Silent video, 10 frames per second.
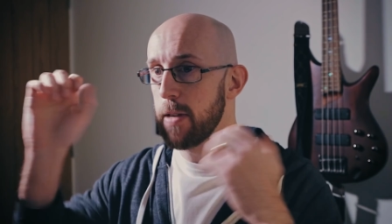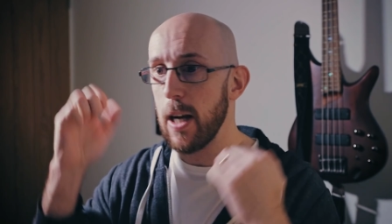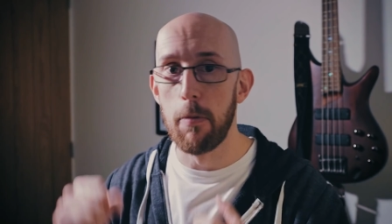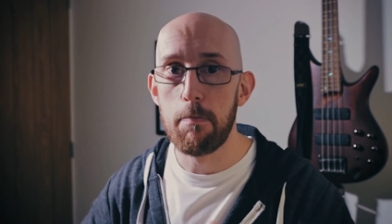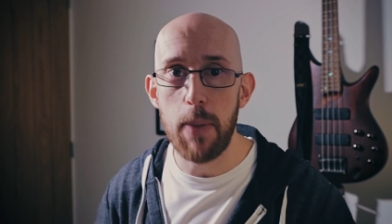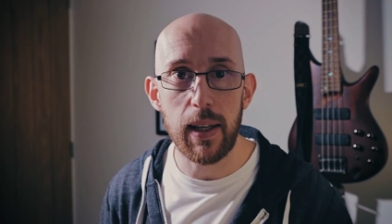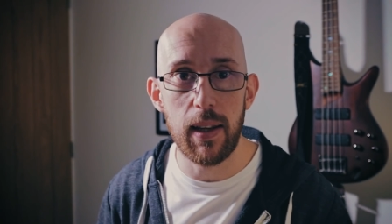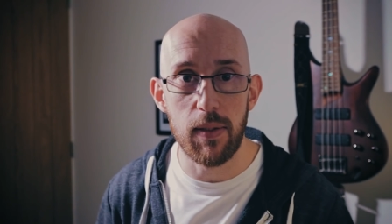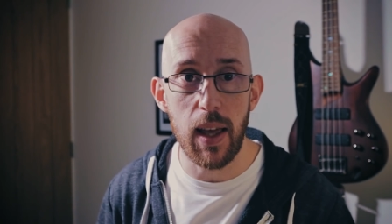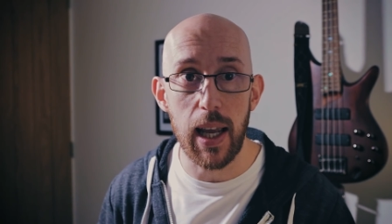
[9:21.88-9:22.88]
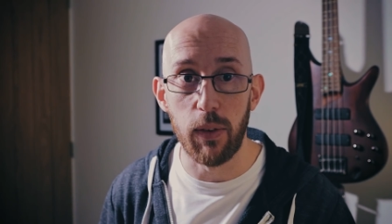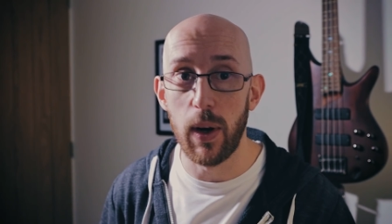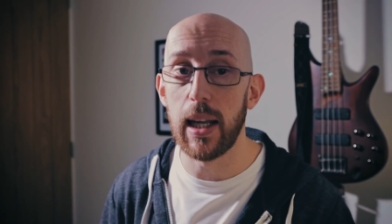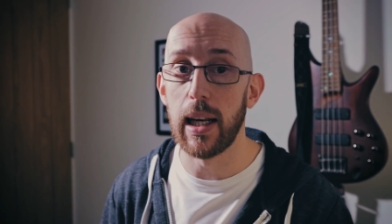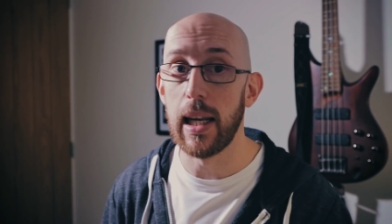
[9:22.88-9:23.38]
you know, pick your thing,
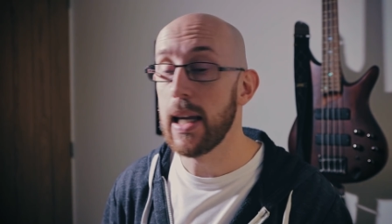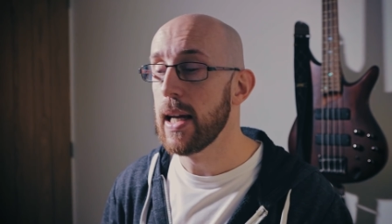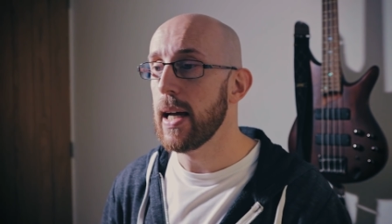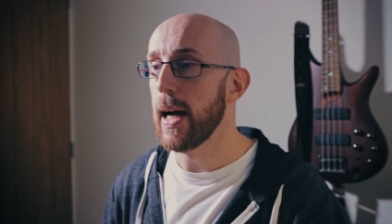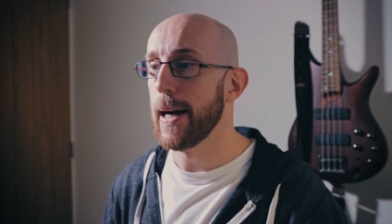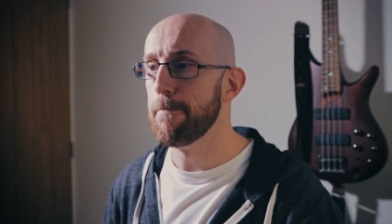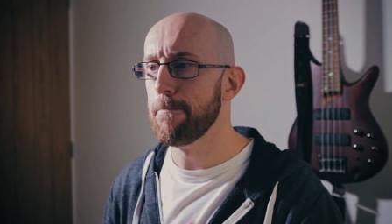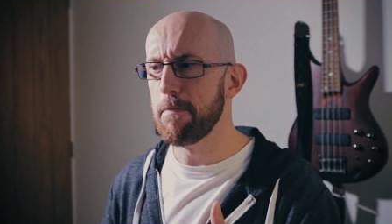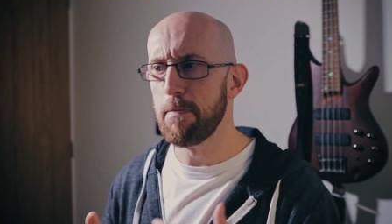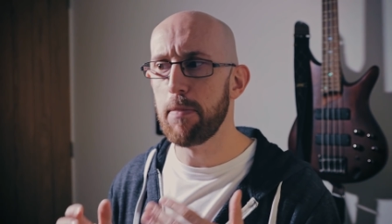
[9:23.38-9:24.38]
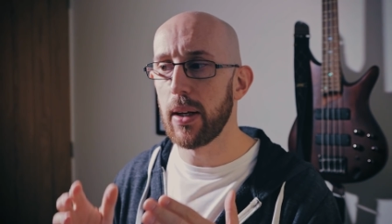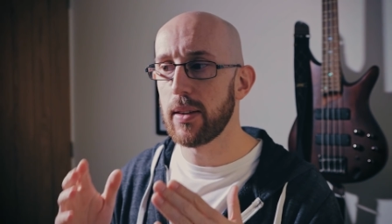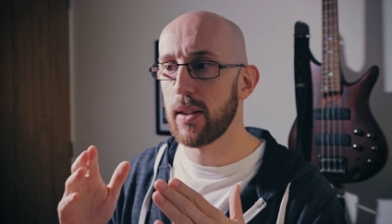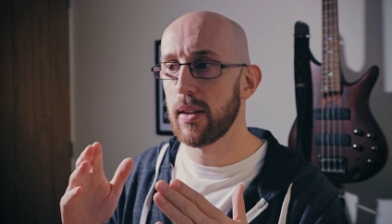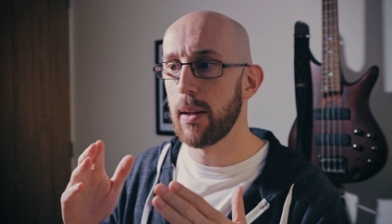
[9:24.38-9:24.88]
really. Um,
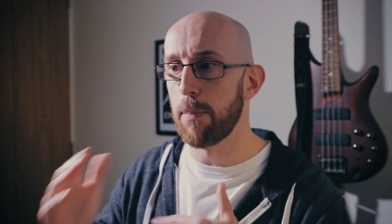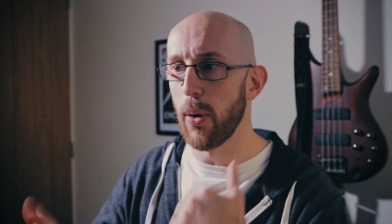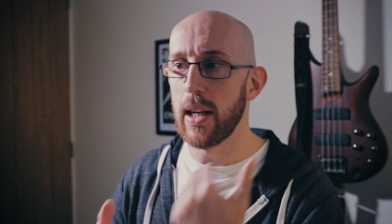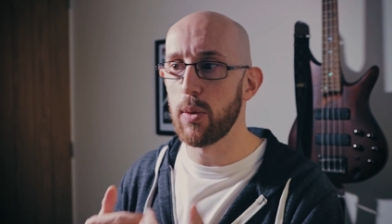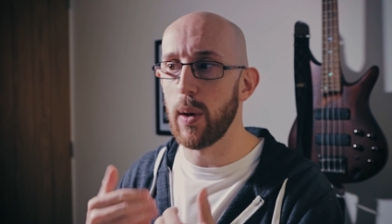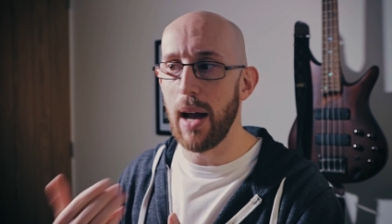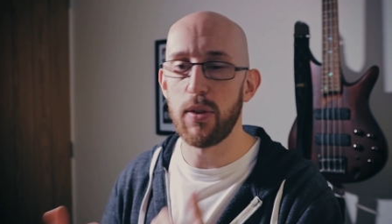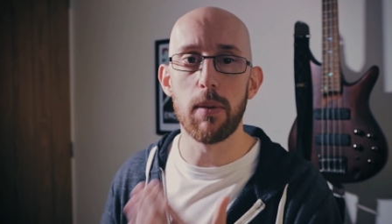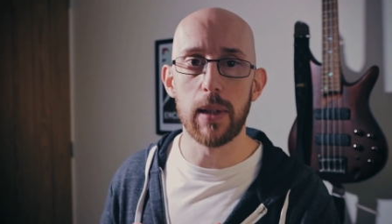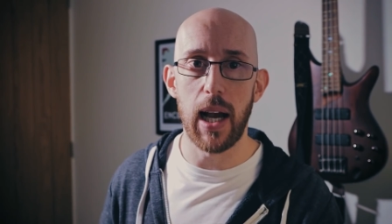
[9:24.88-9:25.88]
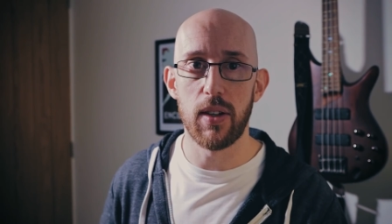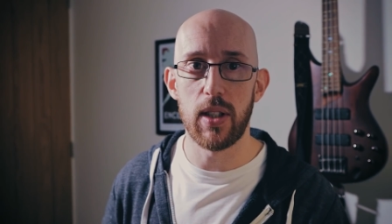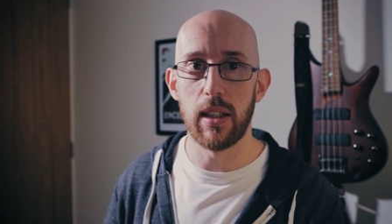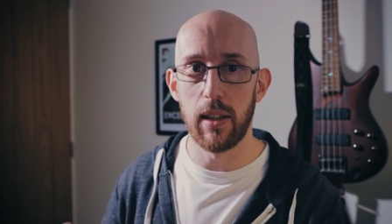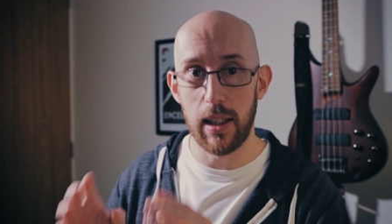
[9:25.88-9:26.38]
but the point is we have some kind of
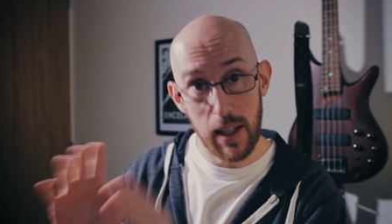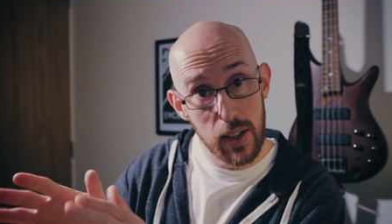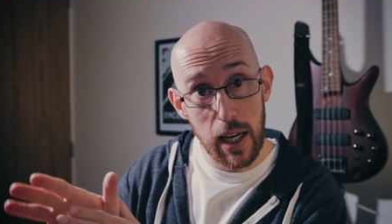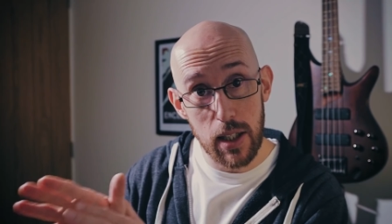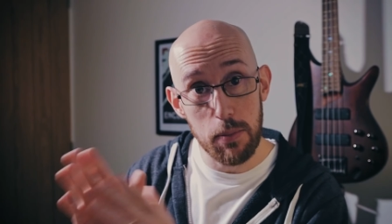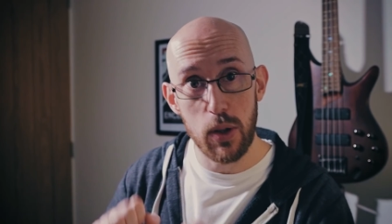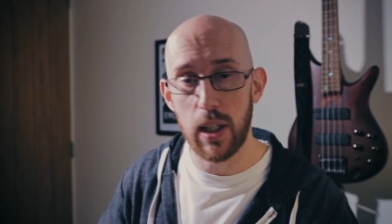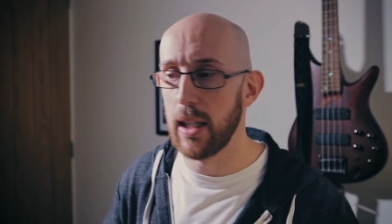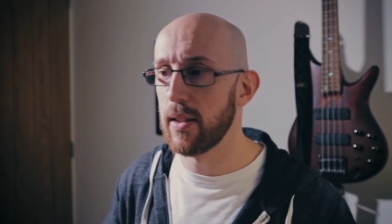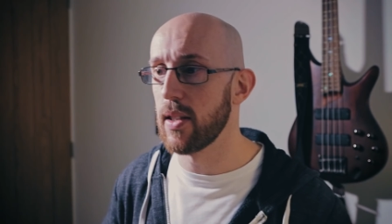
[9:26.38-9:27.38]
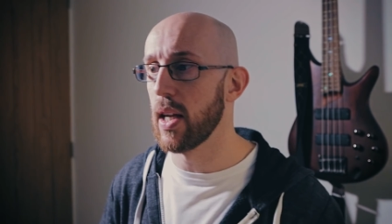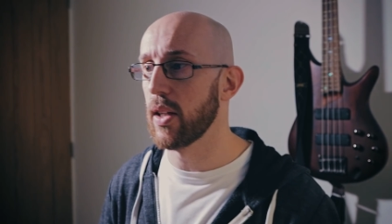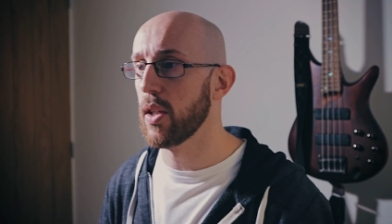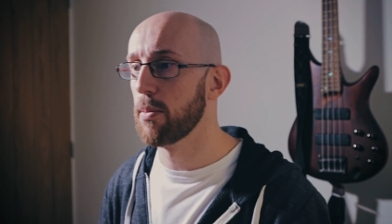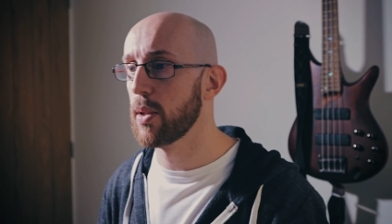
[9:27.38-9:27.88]
signal. In this case, I'm using an
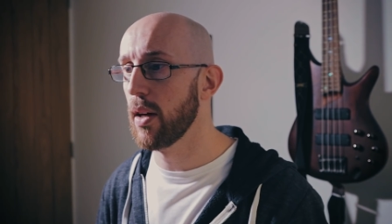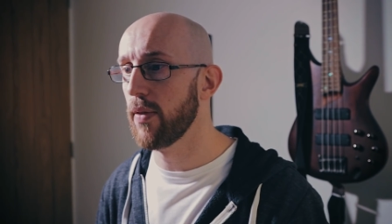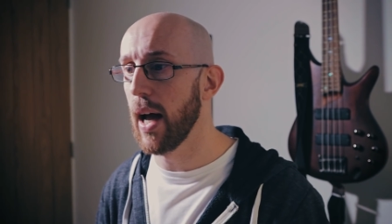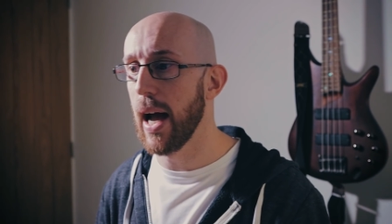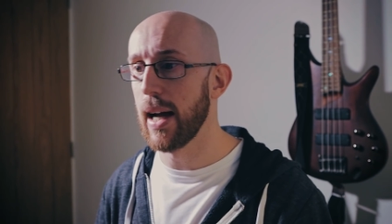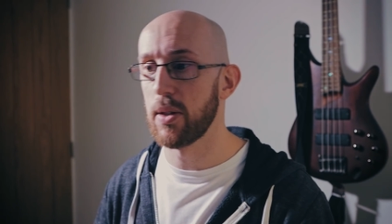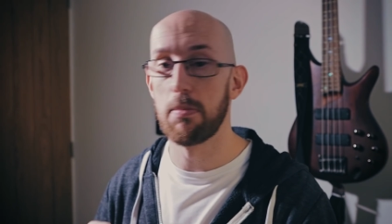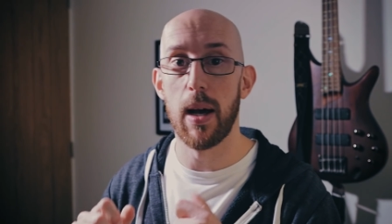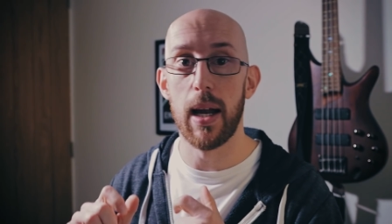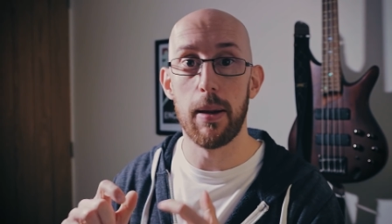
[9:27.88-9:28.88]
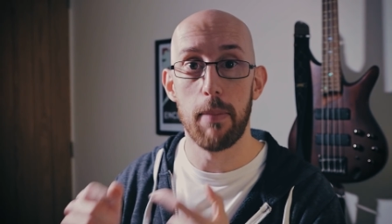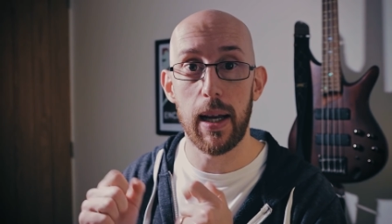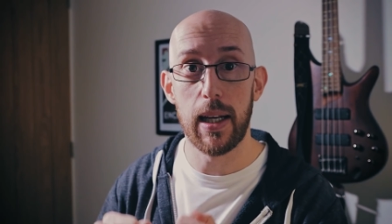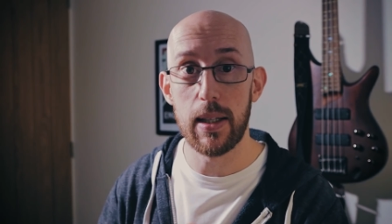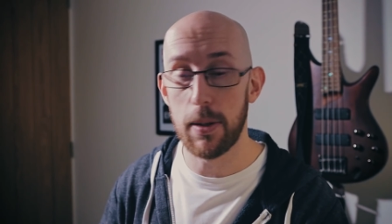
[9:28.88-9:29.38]
intersection observer as my
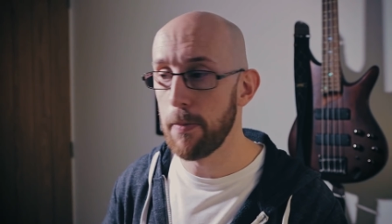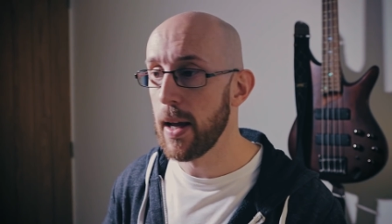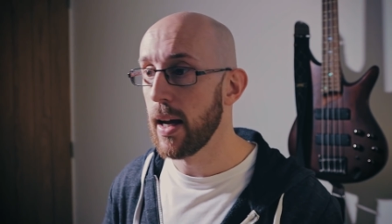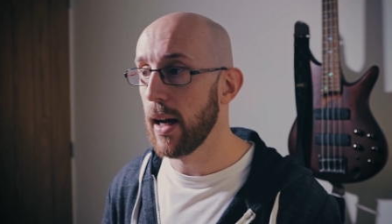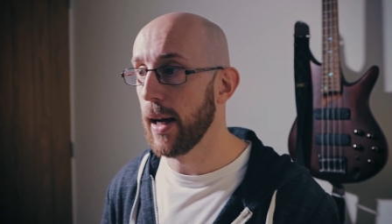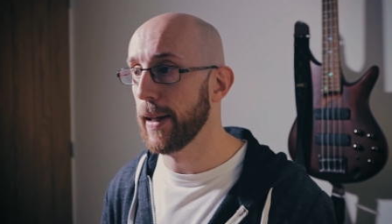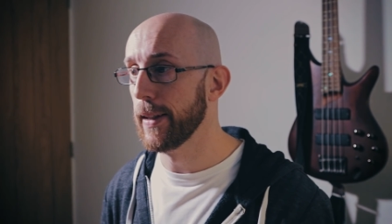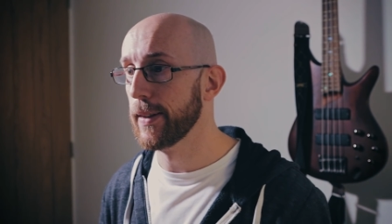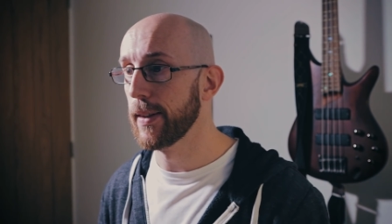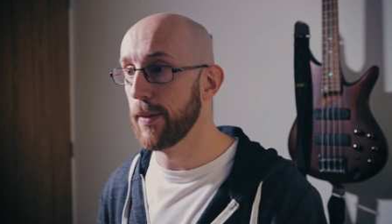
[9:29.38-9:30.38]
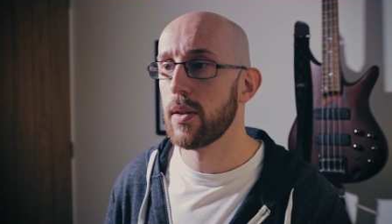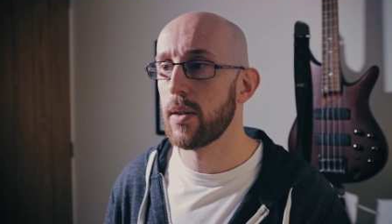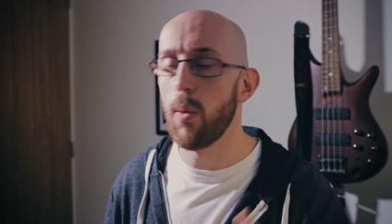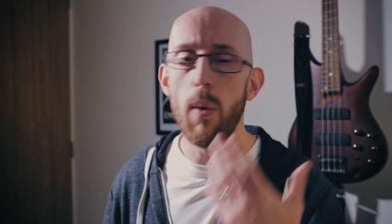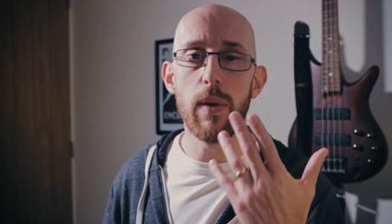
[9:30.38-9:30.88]
mechanism. And
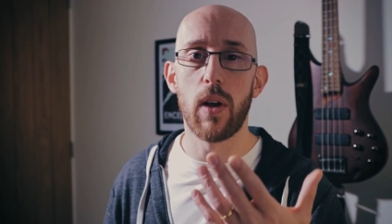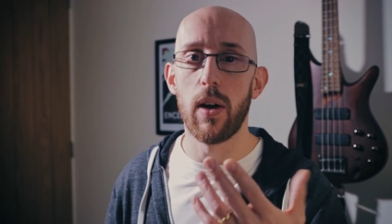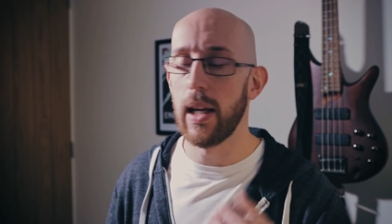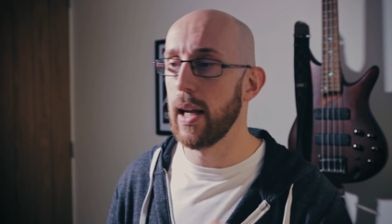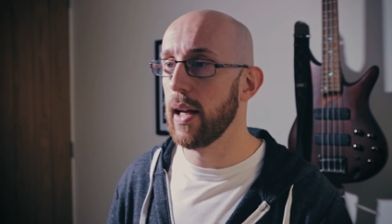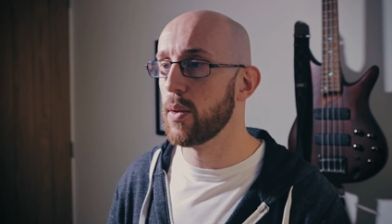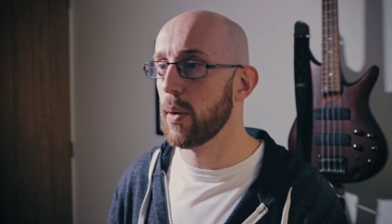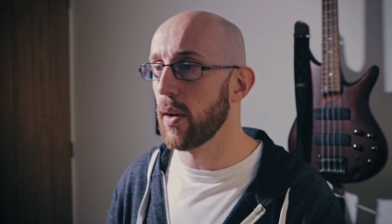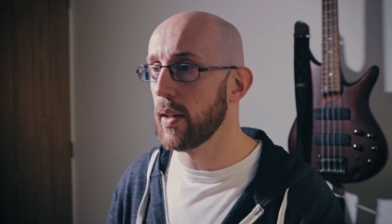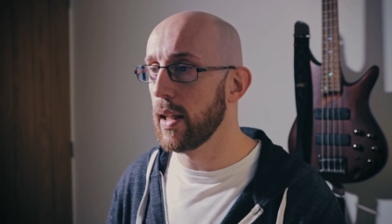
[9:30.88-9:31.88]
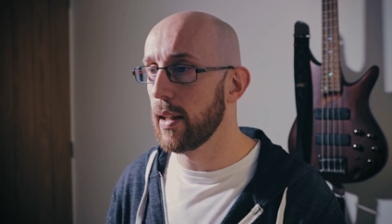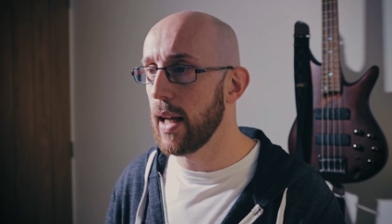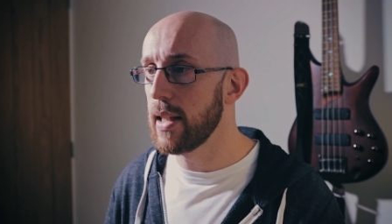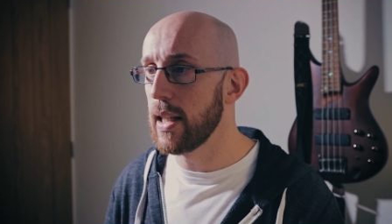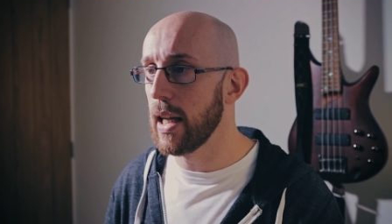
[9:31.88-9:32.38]
so what we've got here is we've got the
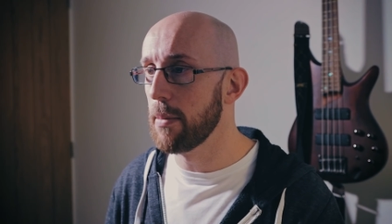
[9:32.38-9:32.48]
lazy